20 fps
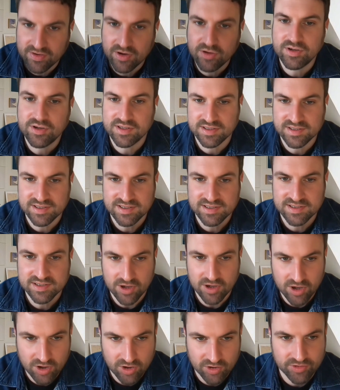focus
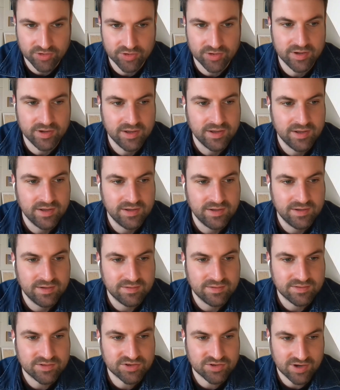is on
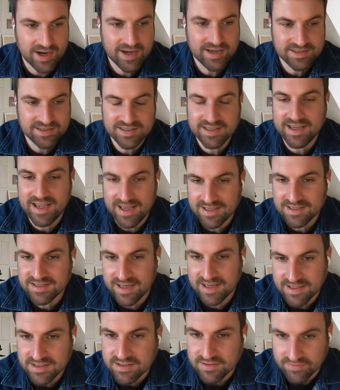trying to get a
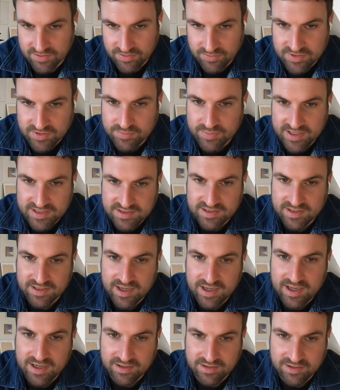sense of them as best I
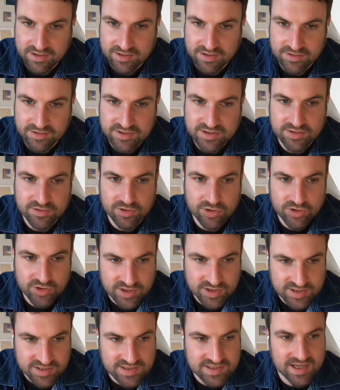can, to
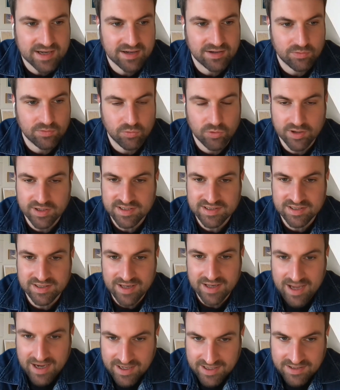understand what it's
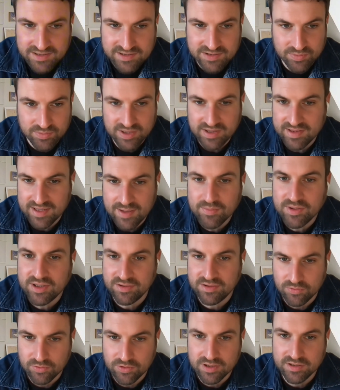like to be them
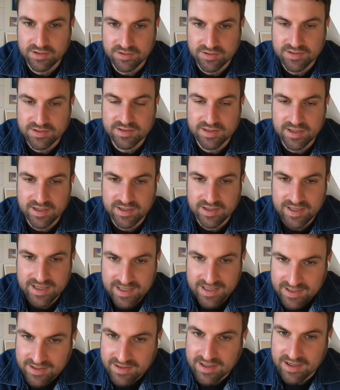in the world and
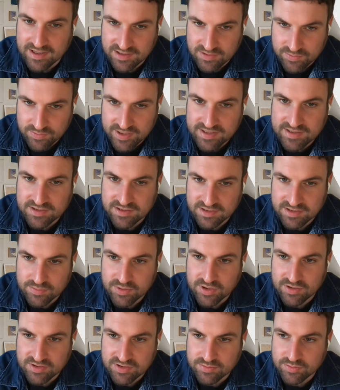hear that as best as
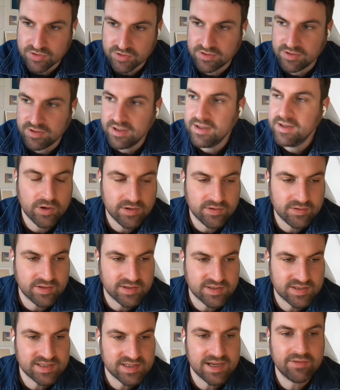possible. One of
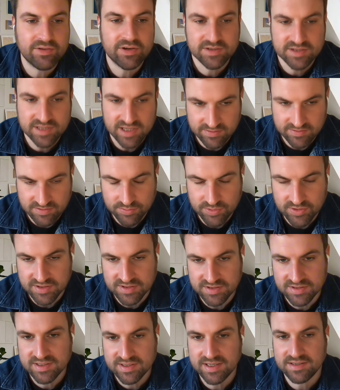the stereotypes of
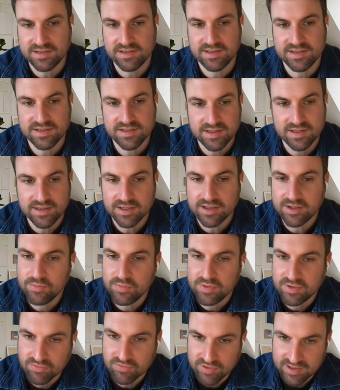person-centered is that it
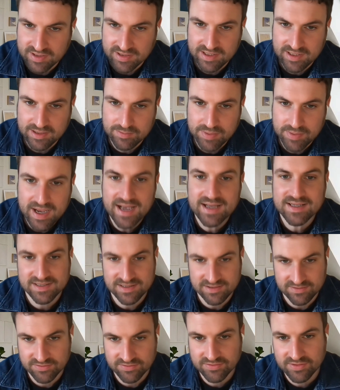can be really
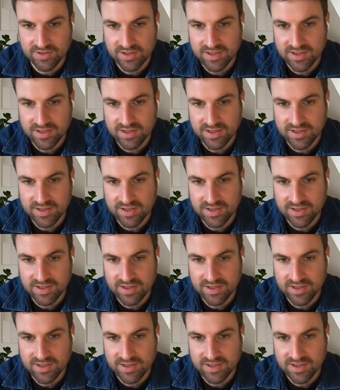passive.